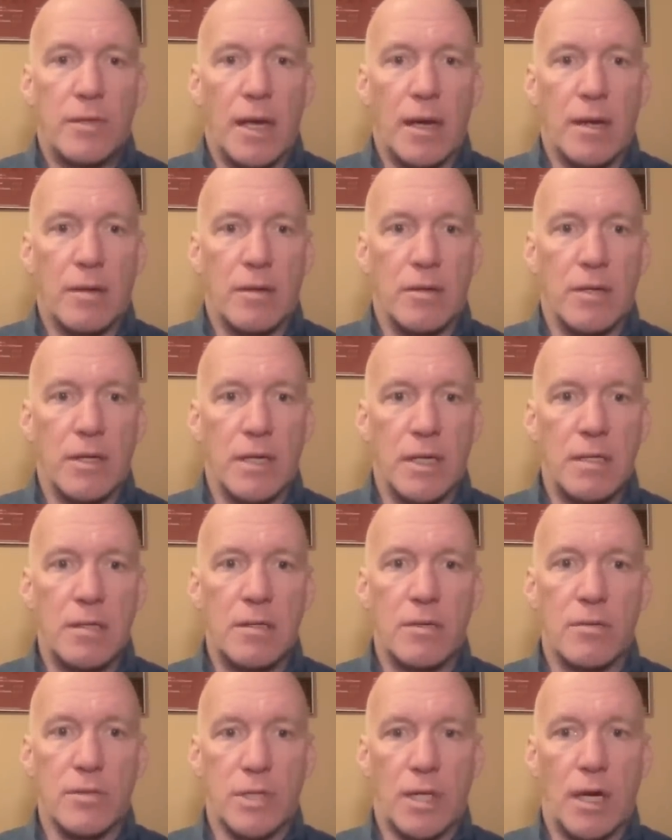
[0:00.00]
and you need
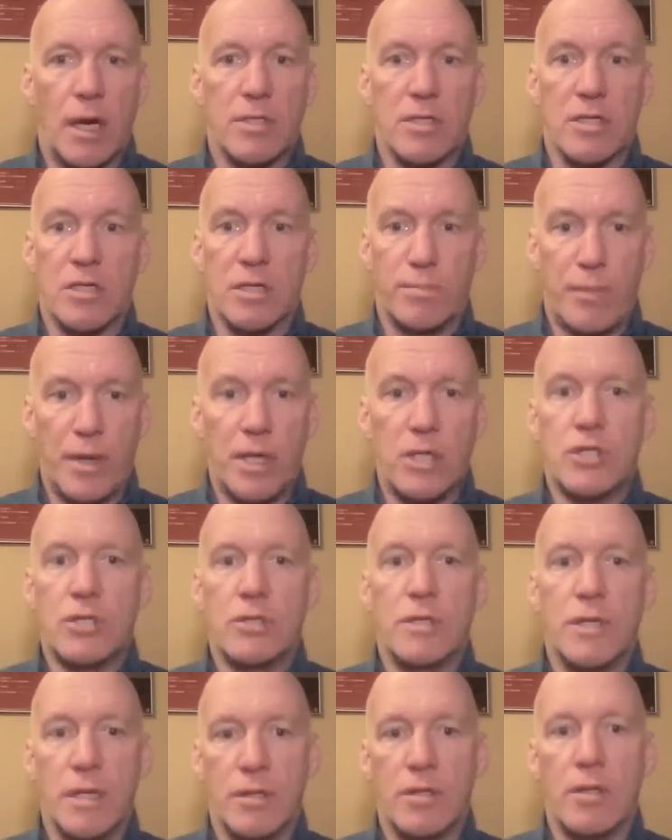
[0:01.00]
those guys,
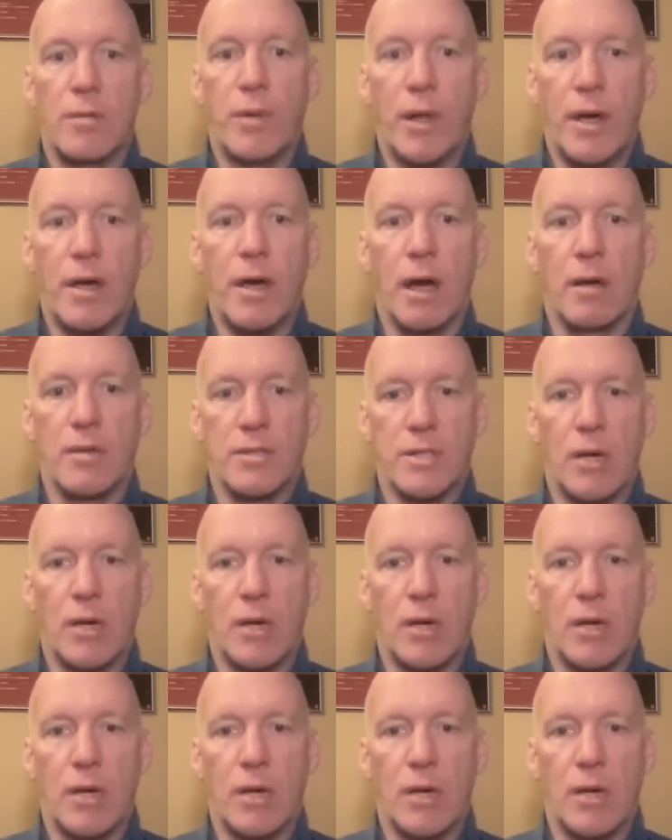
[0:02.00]
especially in the playoffs.